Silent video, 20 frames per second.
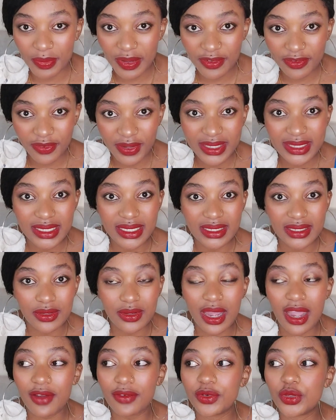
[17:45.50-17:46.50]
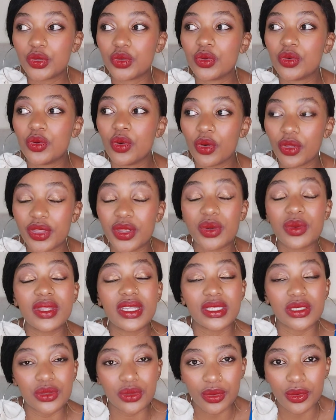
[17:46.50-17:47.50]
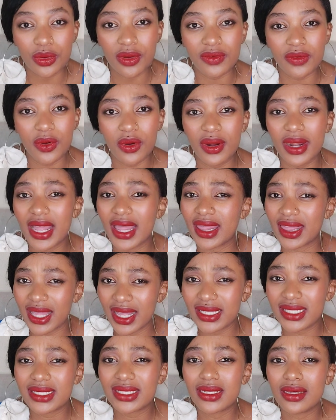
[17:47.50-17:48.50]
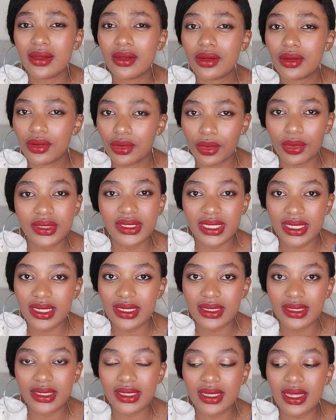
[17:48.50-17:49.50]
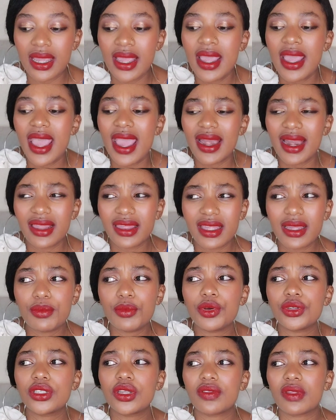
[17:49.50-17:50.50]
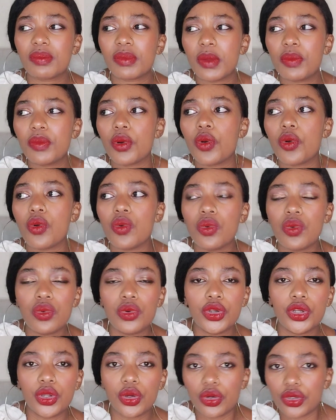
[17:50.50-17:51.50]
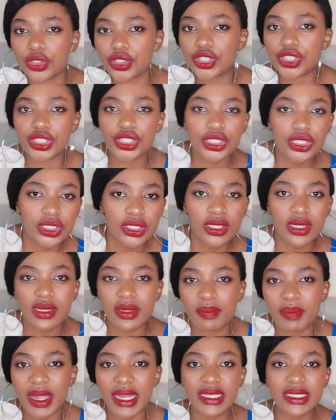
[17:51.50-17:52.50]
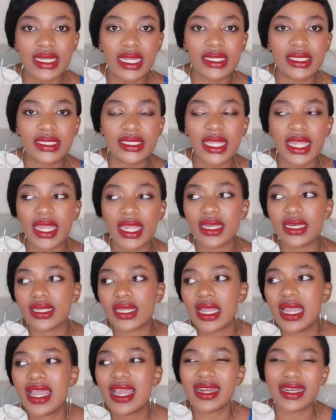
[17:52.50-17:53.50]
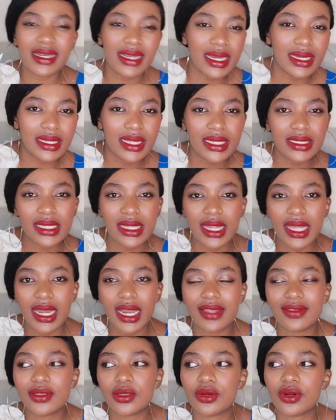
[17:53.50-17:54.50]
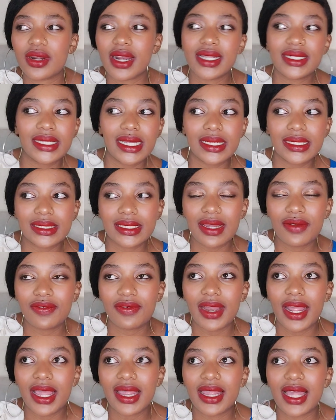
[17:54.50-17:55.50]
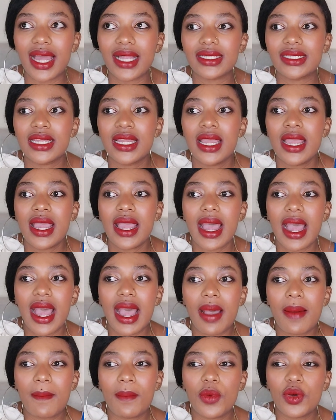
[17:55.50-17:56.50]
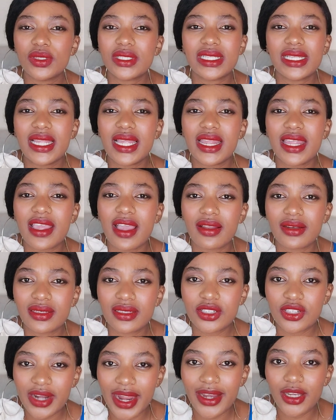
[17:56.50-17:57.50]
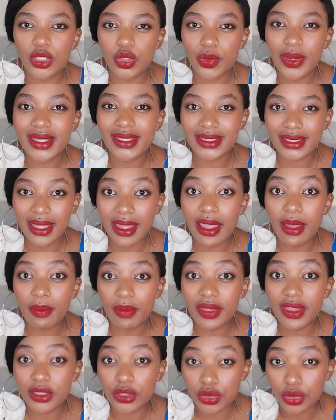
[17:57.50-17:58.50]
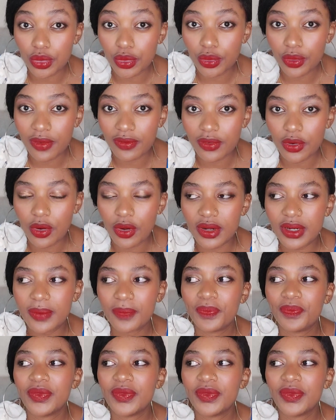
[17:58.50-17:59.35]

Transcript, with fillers: face it. You have to go through the sorrow of God. And that's not easy. And I think most of the people who dodge repentance and rededicating their lives to Christ and stuff like that, uh, mostly they are trying to escape the sorrow of God.